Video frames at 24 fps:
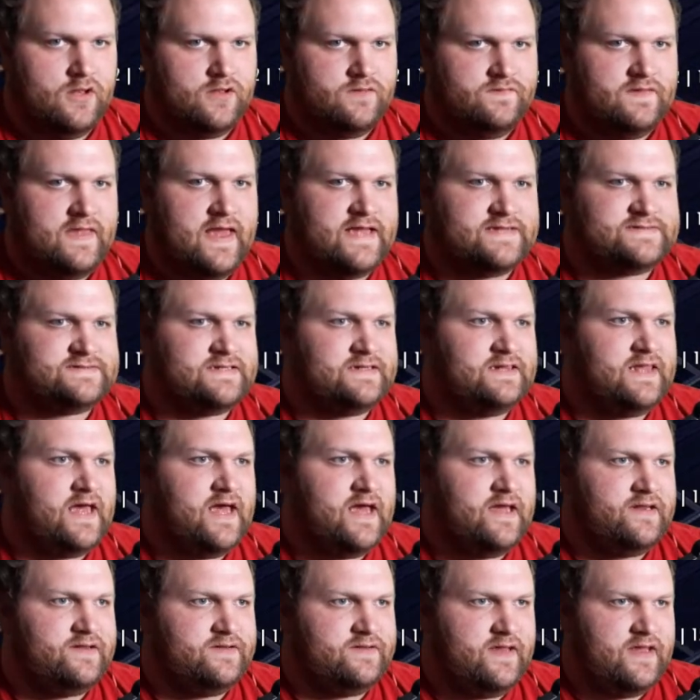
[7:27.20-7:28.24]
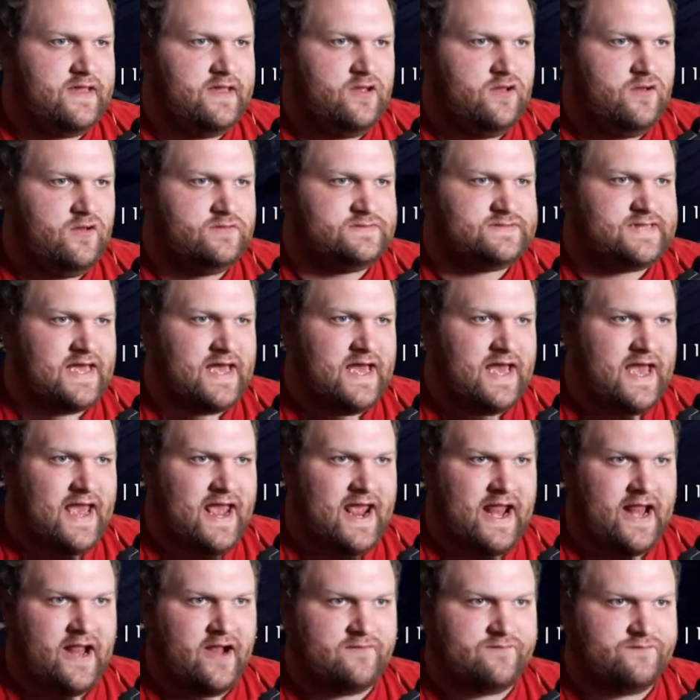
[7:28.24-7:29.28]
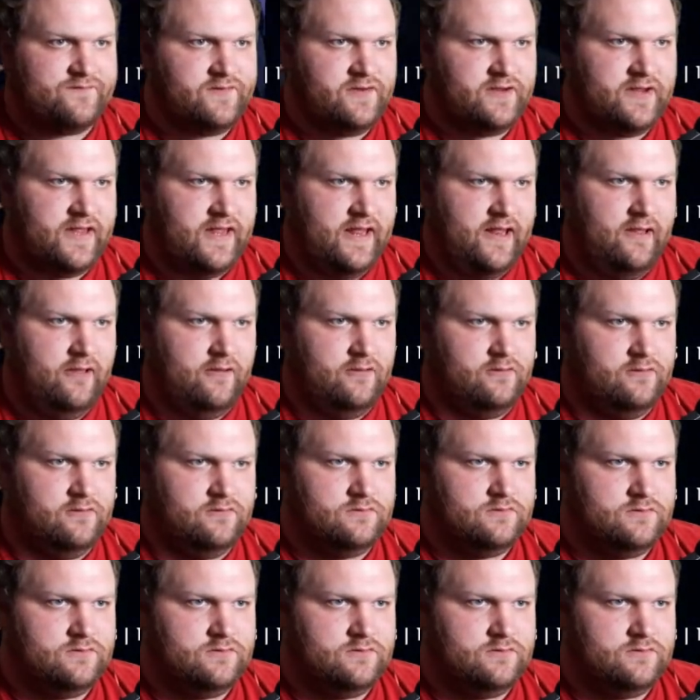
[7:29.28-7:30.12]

That's a lot of dudes I have to kill.